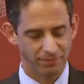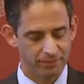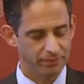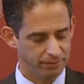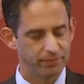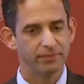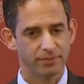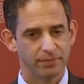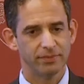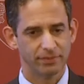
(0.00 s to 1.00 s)
And does that
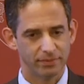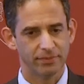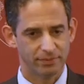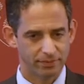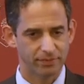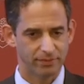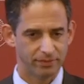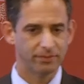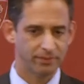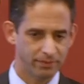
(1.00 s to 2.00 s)
matter in the
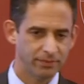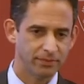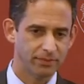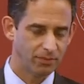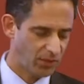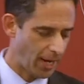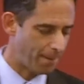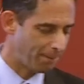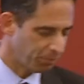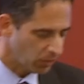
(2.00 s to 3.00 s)
contrast with criminal law?
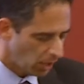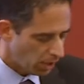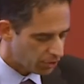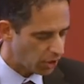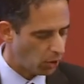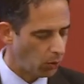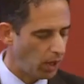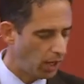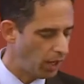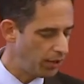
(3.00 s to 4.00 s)
Yeah. So
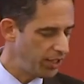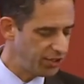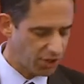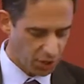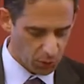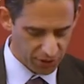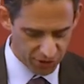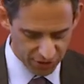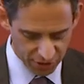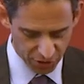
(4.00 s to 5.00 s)
uh, these are
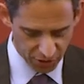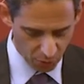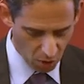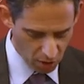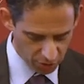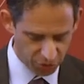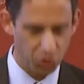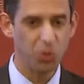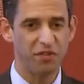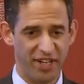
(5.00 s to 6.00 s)
quintessentially wrongs
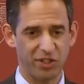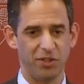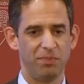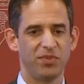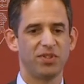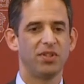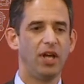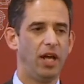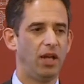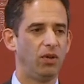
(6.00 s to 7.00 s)
to the victims
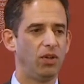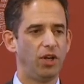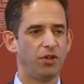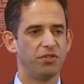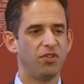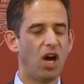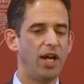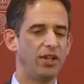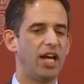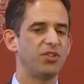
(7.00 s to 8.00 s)
and they're
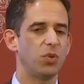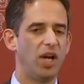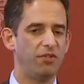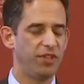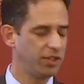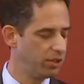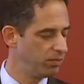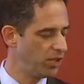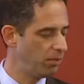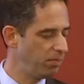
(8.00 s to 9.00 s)
defined, that's why
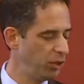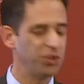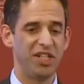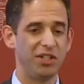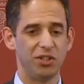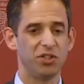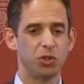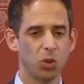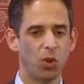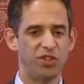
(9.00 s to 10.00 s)
victims are built in
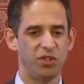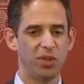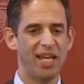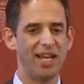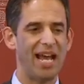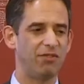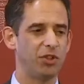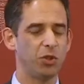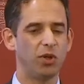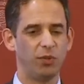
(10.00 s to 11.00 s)
to torts. You can't have
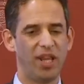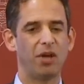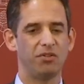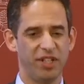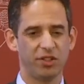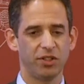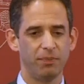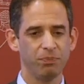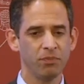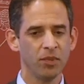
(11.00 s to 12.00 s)
a tort without a victim.